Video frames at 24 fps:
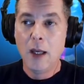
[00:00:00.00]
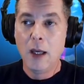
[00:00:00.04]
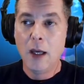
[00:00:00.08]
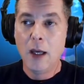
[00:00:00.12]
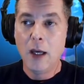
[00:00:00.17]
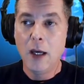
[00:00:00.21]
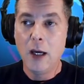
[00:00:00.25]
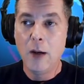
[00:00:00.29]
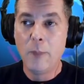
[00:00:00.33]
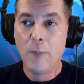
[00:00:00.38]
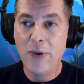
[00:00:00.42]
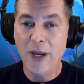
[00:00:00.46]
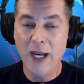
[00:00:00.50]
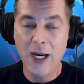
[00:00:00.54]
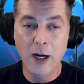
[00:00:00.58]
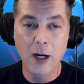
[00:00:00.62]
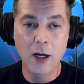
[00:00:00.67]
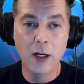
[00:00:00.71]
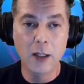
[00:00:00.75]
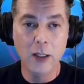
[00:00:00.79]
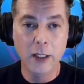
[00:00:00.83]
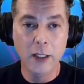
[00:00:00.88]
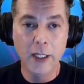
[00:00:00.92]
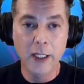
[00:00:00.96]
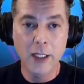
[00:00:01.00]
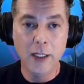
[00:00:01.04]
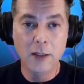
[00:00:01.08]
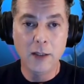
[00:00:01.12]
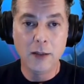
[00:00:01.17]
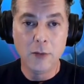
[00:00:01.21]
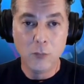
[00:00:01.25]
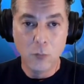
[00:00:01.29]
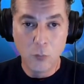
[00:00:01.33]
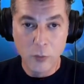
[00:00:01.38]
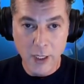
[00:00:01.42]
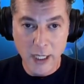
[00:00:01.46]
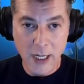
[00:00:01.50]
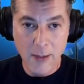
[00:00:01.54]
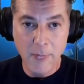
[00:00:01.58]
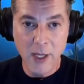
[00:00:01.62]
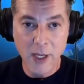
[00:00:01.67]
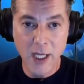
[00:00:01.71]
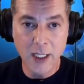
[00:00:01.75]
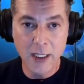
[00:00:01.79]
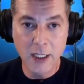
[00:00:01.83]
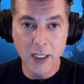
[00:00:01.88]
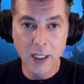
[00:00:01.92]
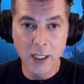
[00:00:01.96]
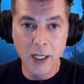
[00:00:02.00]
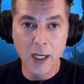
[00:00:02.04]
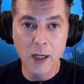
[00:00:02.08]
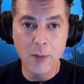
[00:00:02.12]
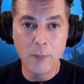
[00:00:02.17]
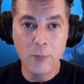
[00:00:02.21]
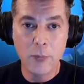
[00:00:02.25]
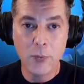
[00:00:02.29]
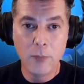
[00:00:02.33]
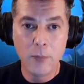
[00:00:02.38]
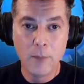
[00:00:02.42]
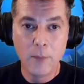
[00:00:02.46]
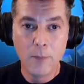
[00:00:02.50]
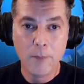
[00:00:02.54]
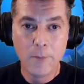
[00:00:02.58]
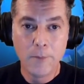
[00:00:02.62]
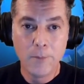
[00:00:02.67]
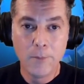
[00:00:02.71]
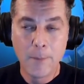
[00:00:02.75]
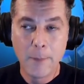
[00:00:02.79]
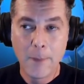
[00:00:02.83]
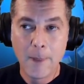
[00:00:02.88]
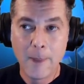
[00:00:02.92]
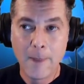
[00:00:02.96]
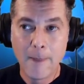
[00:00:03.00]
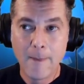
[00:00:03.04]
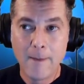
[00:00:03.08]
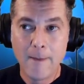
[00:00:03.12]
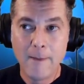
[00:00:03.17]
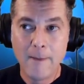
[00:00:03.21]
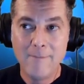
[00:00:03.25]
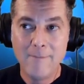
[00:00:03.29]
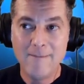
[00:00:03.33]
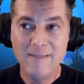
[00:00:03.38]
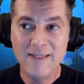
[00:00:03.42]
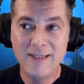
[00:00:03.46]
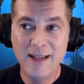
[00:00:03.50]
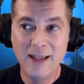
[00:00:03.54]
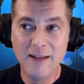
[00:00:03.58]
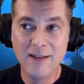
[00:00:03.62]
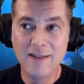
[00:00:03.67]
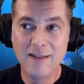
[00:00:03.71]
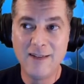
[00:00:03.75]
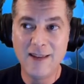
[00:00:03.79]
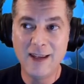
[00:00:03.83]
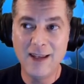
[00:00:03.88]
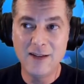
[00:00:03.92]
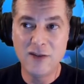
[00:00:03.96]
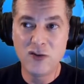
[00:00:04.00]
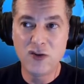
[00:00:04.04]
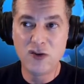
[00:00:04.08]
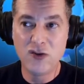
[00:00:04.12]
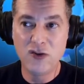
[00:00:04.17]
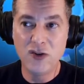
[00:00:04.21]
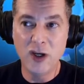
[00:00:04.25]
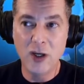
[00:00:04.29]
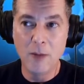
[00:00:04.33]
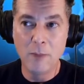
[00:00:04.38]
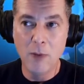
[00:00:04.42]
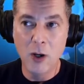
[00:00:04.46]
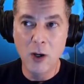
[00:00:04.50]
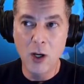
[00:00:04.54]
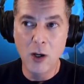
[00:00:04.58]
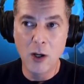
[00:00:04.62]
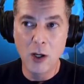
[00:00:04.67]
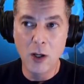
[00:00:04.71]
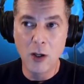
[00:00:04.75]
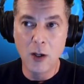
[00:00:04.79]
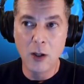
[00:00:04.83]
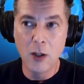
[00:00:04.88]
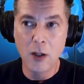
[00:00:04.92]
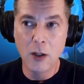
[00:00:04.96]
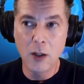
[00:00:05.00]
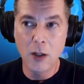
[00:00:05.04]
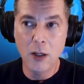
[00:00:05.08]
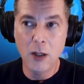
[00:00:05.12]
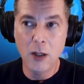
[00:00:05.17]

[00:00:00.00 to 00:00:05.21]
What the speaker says: Apparently, what I'm making up is that Jim Hall